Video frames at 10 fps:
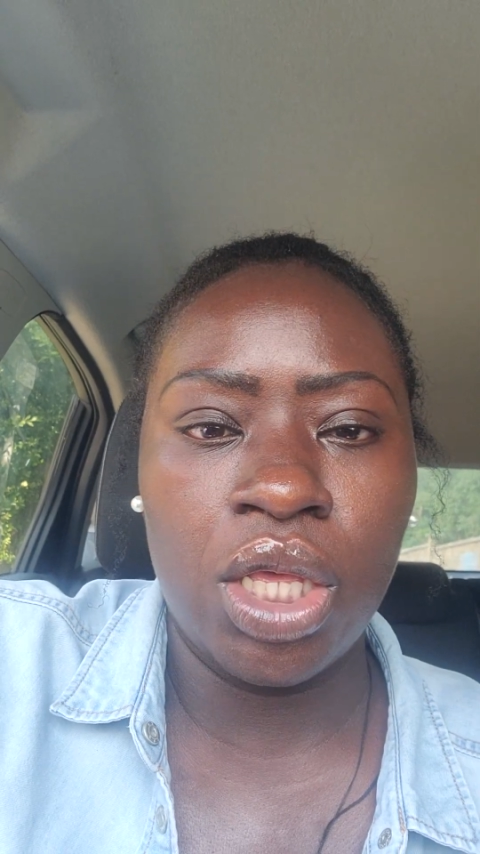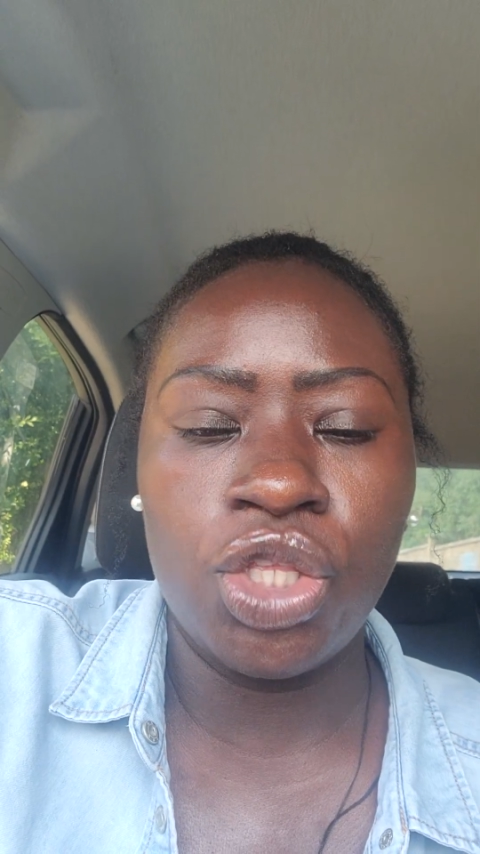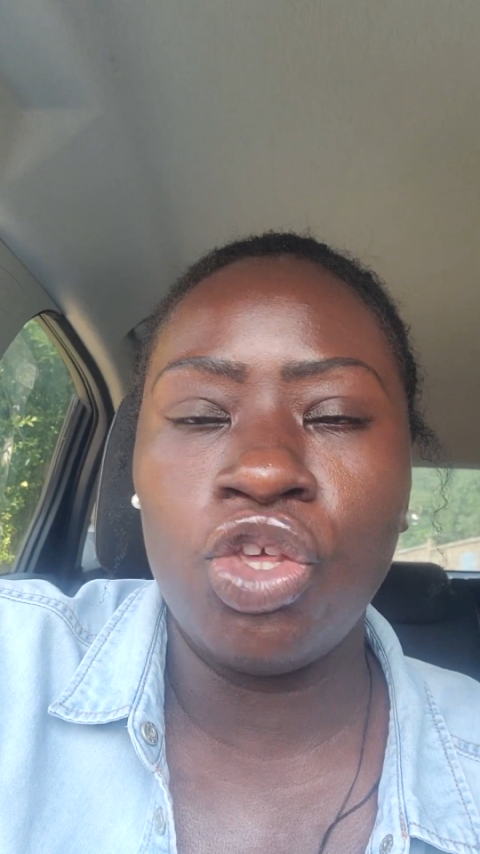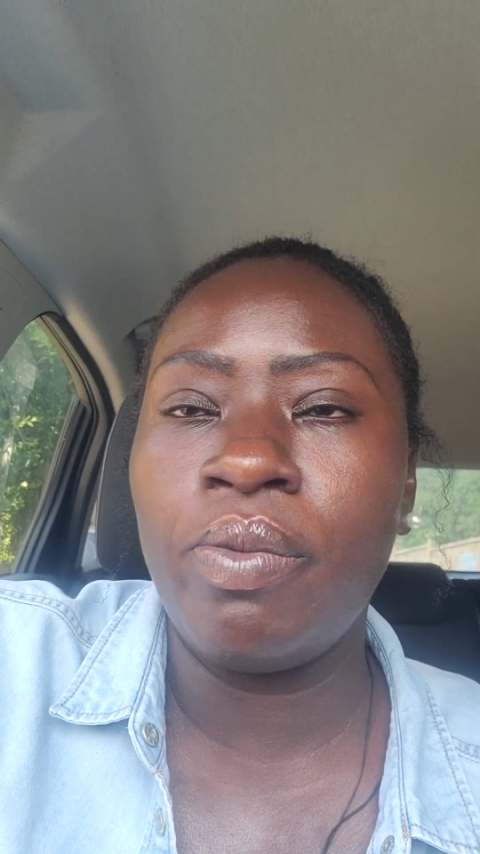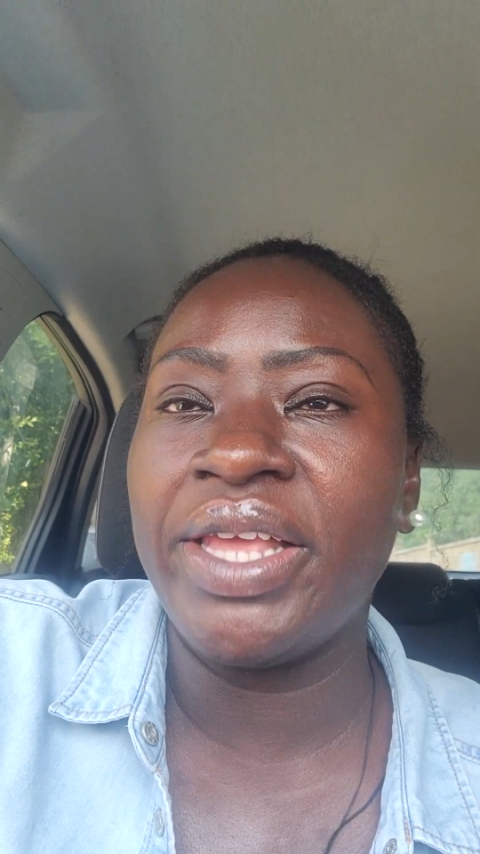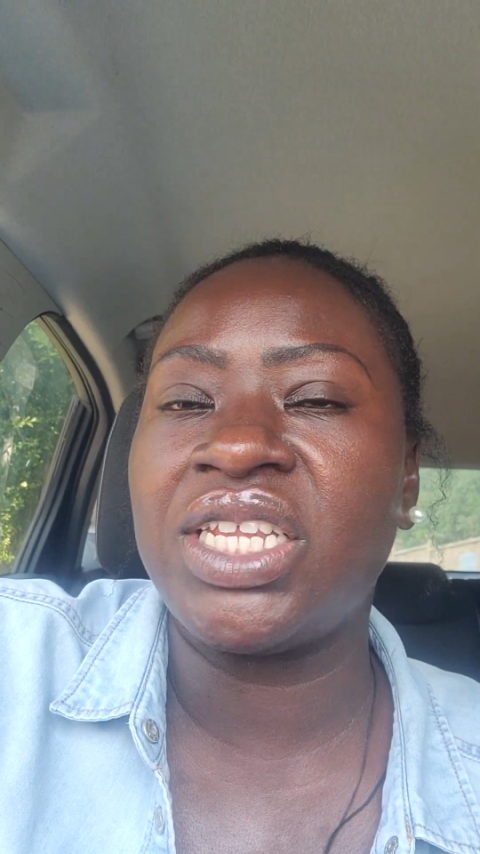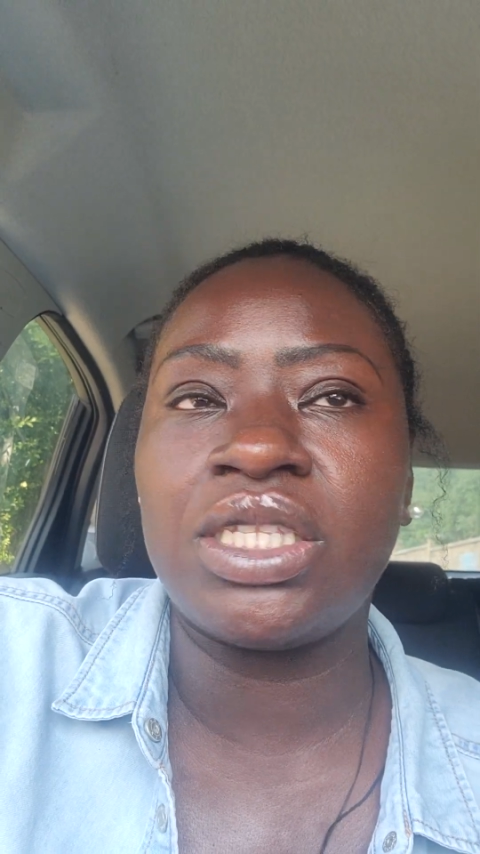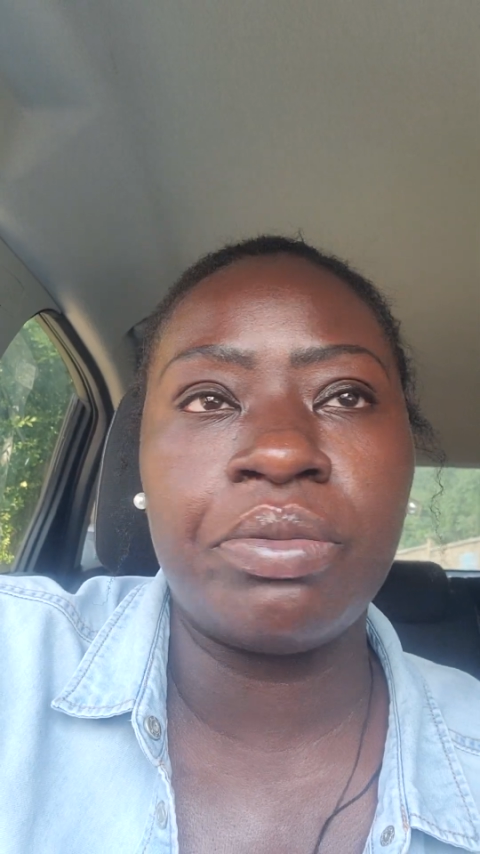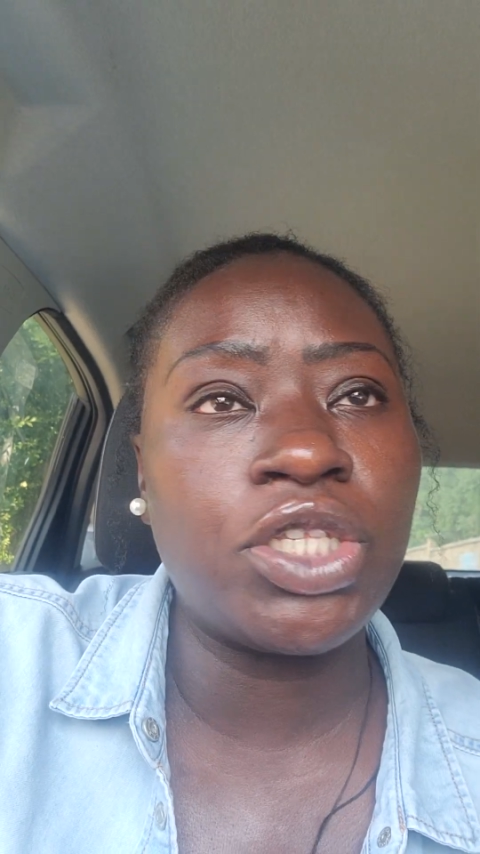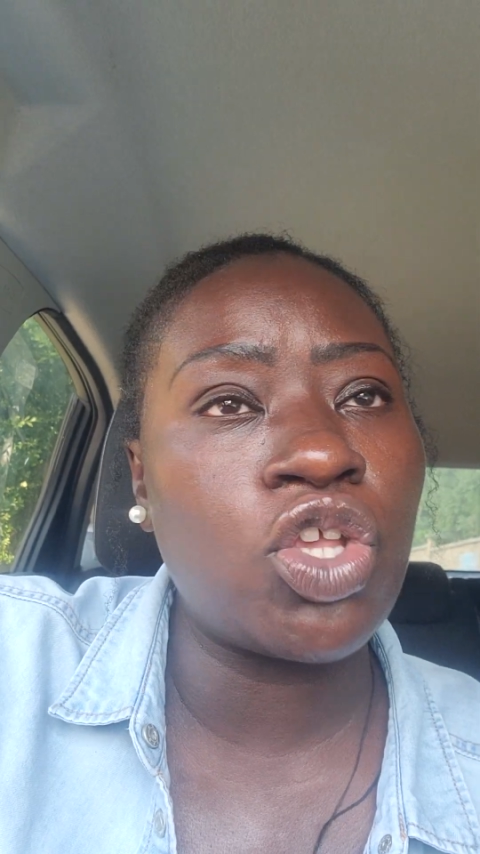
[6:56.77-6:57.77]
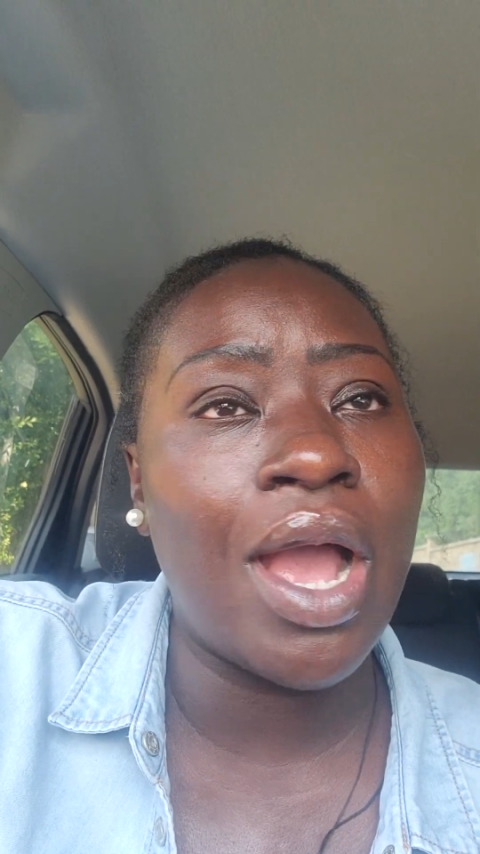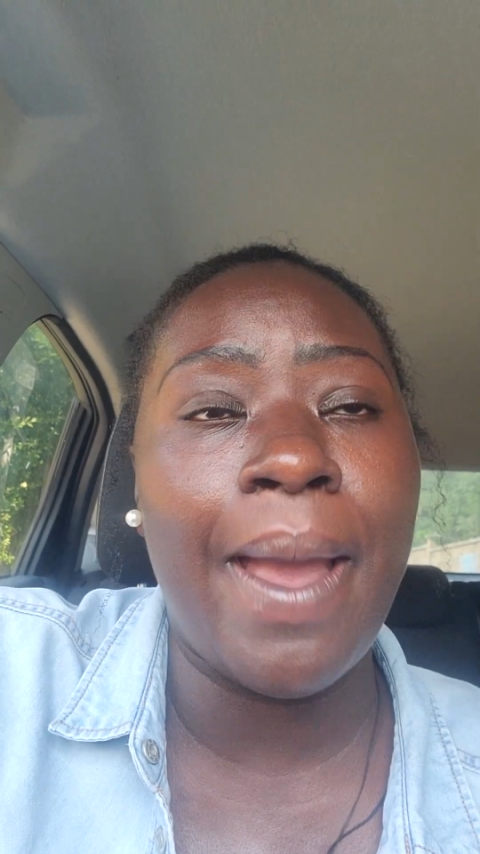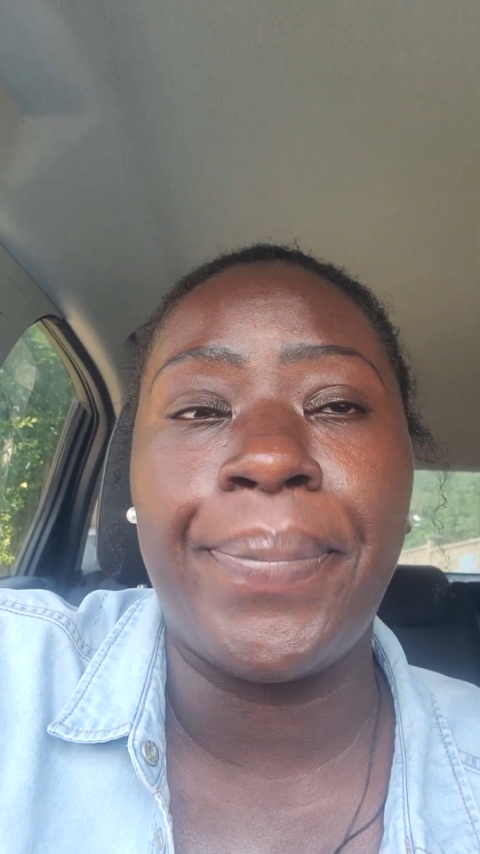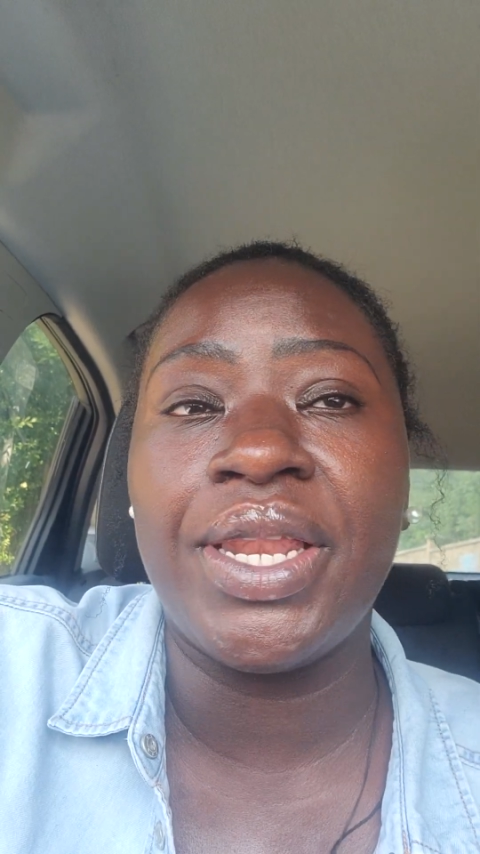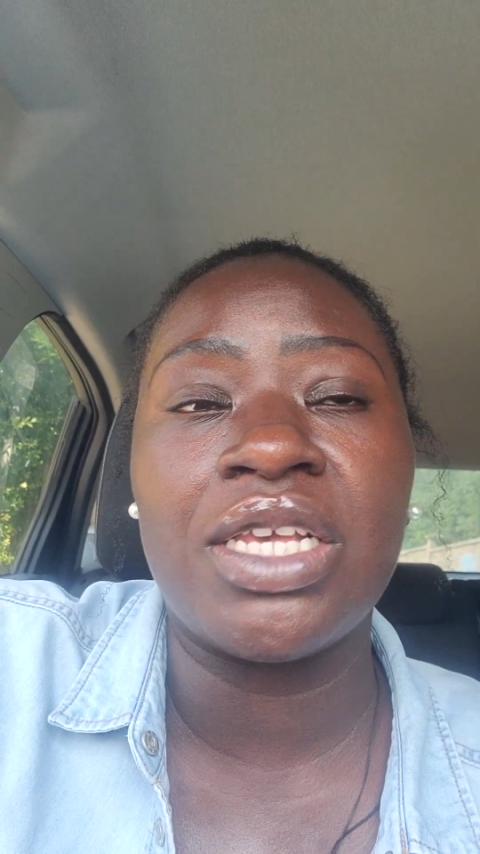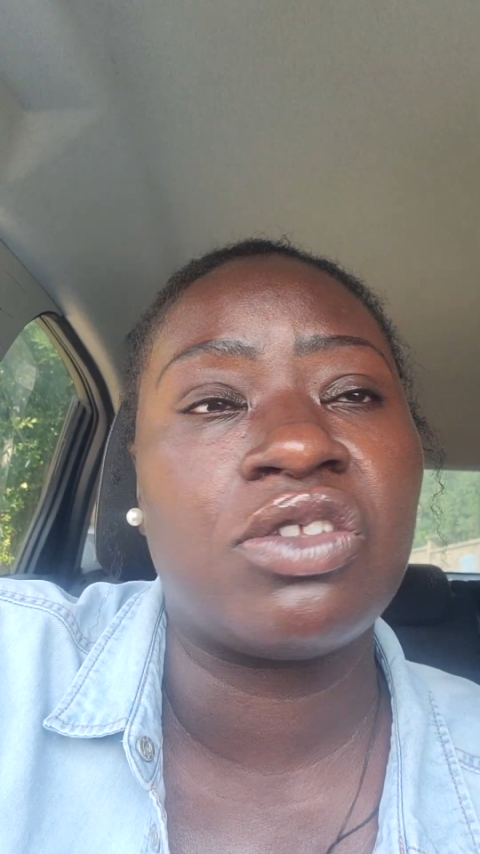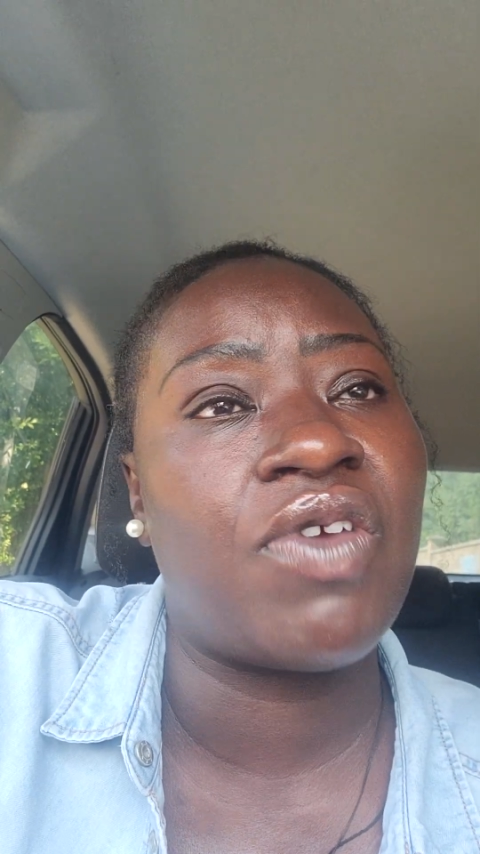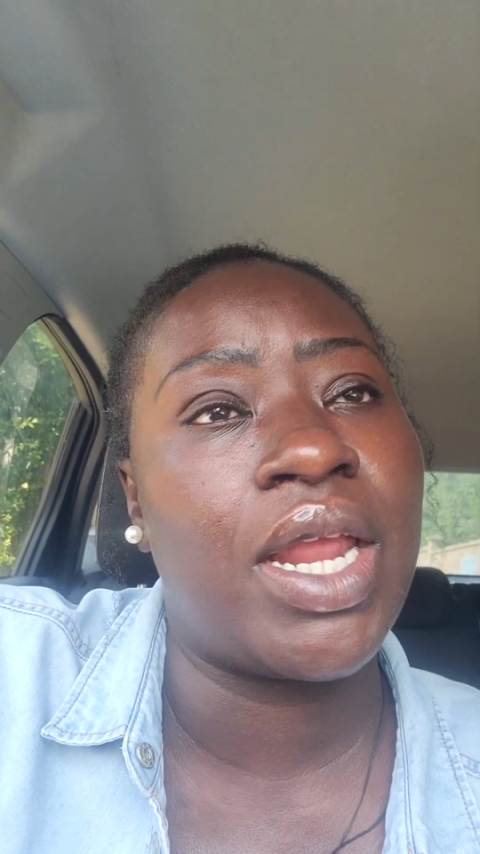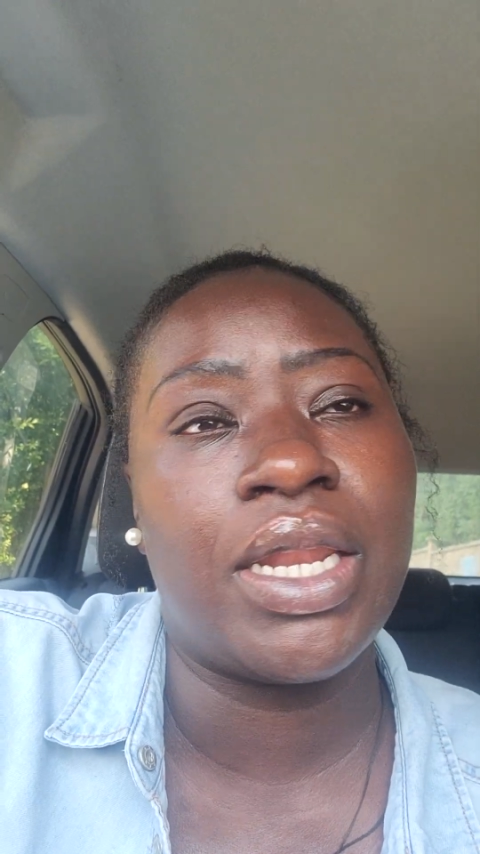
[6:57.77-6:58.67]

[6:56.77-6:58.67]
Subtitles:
You may dismiss your happiness right